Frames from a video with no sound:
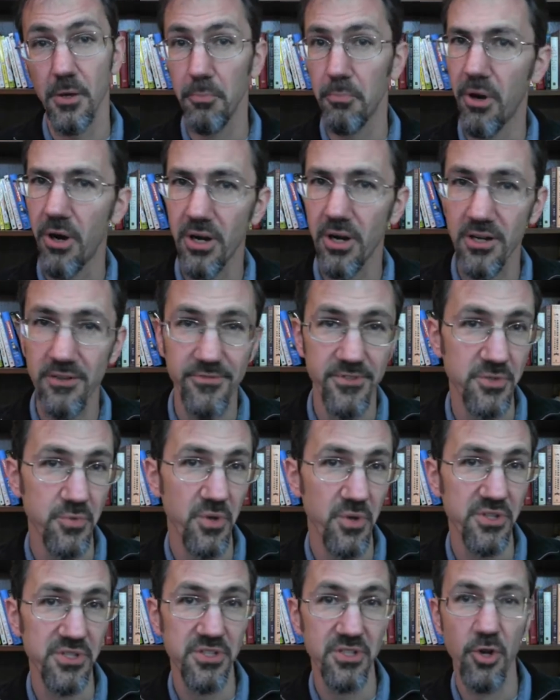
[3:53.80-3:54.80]
Part of us
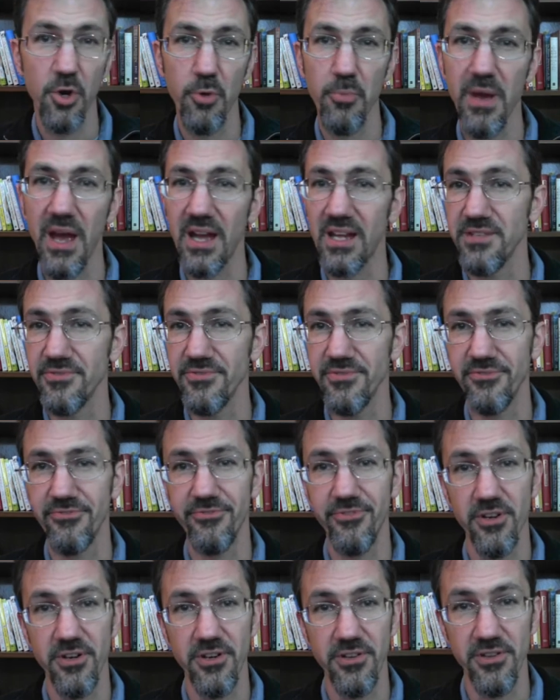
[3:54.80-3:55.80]
wants to go back even
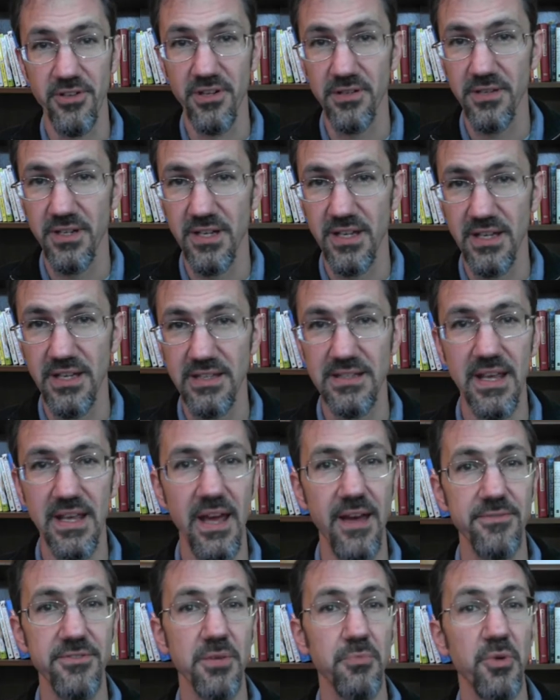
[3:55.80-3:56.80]
further, to
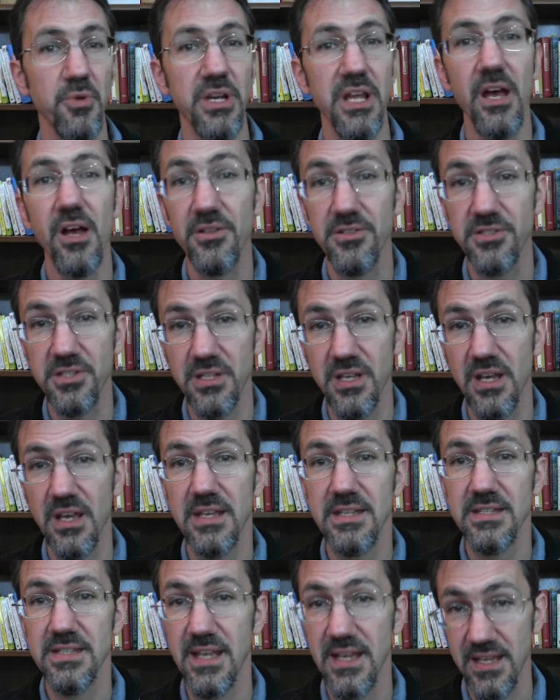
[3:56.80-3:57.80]
have someone else
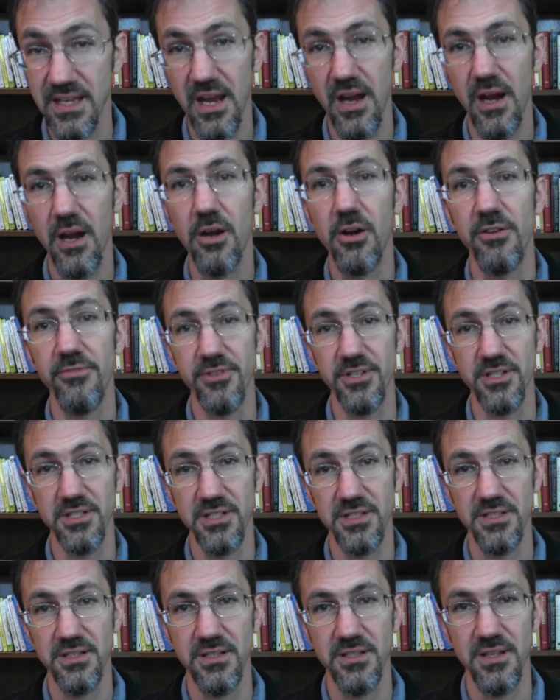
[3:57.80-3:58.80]
take care of
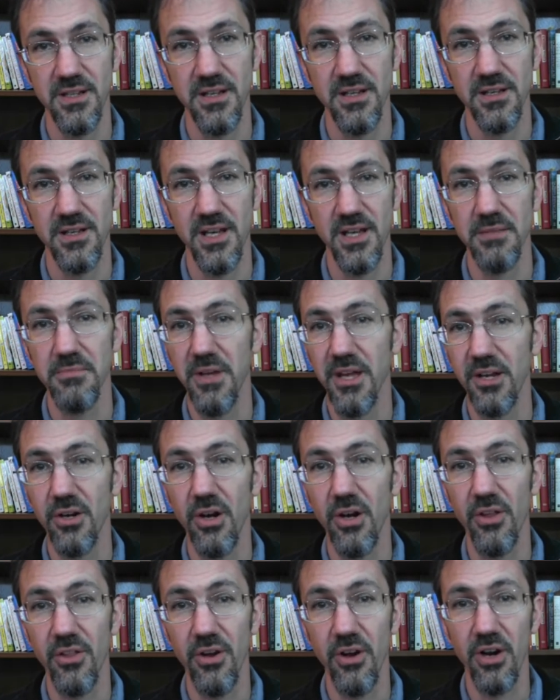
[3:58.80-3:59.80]
us and make
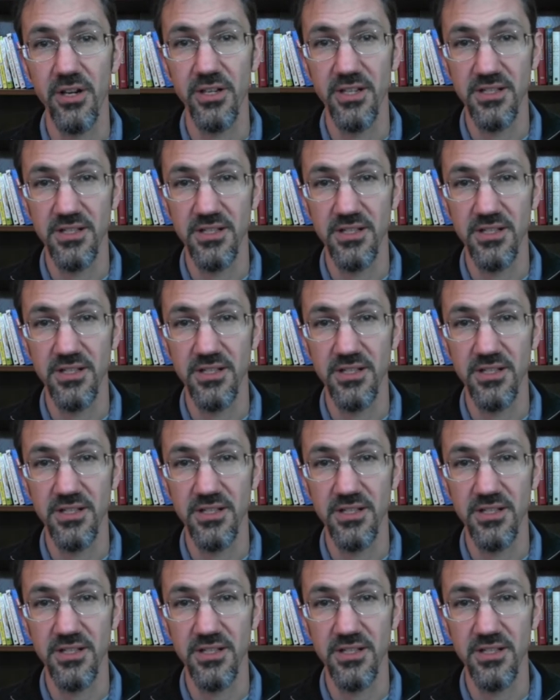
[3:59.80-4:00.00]
all the hard